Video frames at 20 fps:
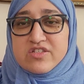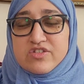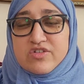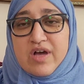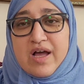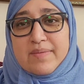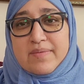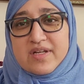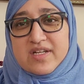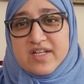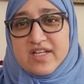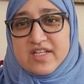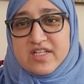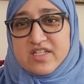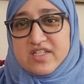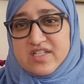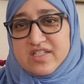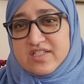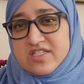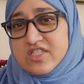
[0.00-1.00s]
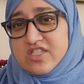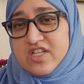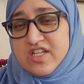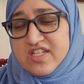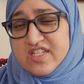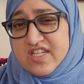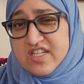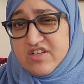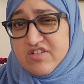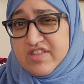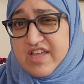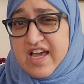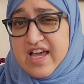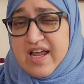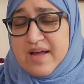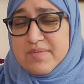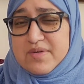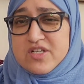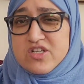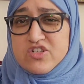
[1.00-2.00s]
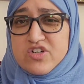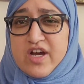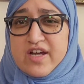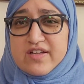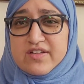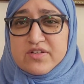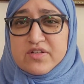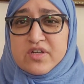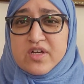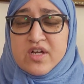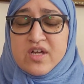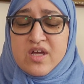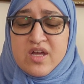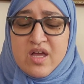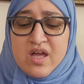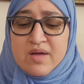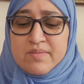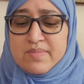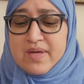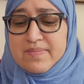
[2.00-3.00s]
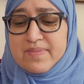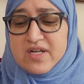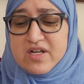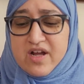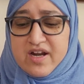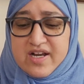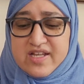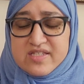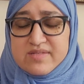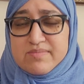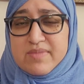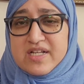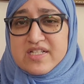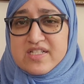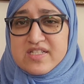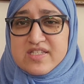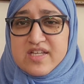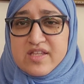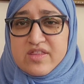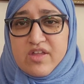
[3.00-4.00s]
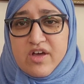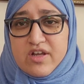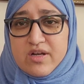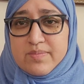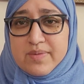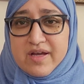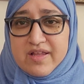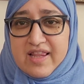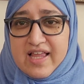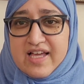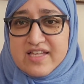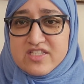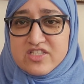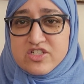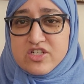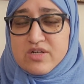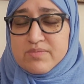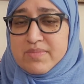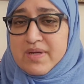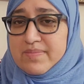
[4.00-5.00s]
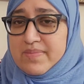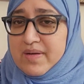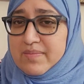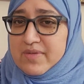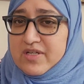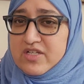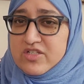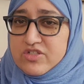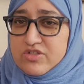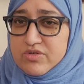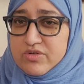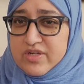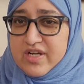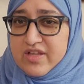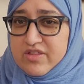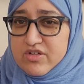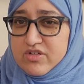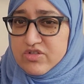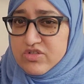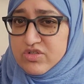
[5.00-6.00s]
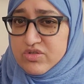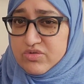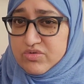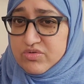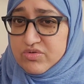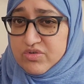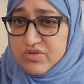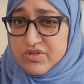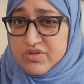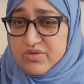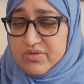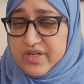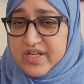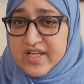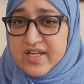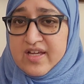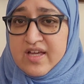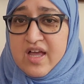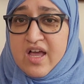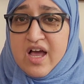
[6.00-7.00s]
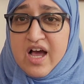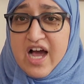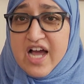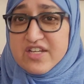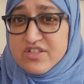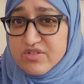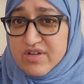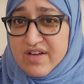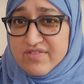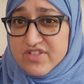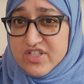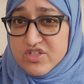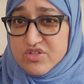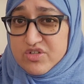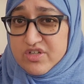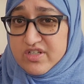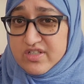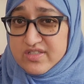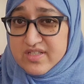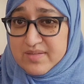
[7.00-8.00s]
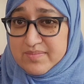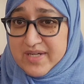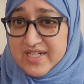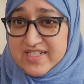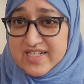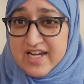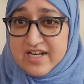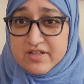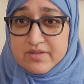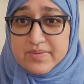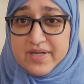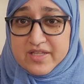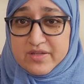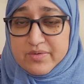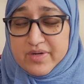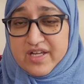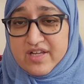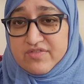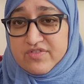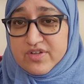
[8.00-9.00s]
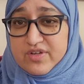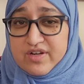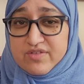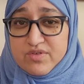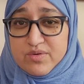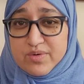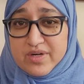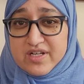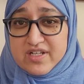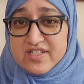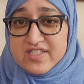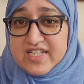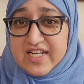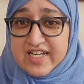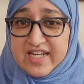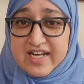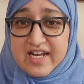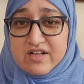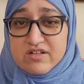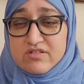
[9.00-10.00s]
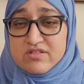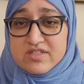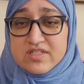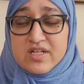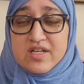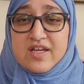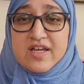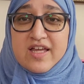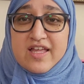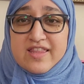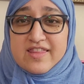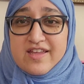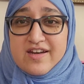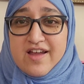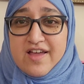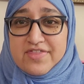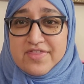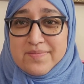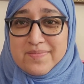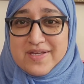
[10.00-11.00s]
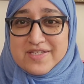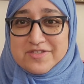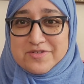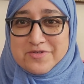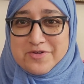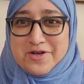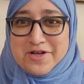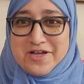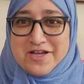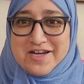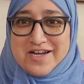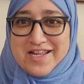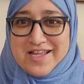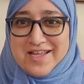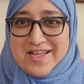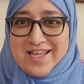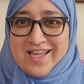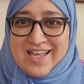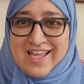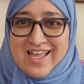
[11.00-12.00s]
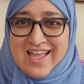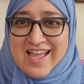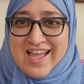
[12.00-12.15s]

So I'm going to just continue that. I'm going to try to, maybe not as much as I thought about last year. Maybe I'm going to do another two or three. I do have tutorials on my channel, by the way, if you ever want to check it out. They're not the best quality.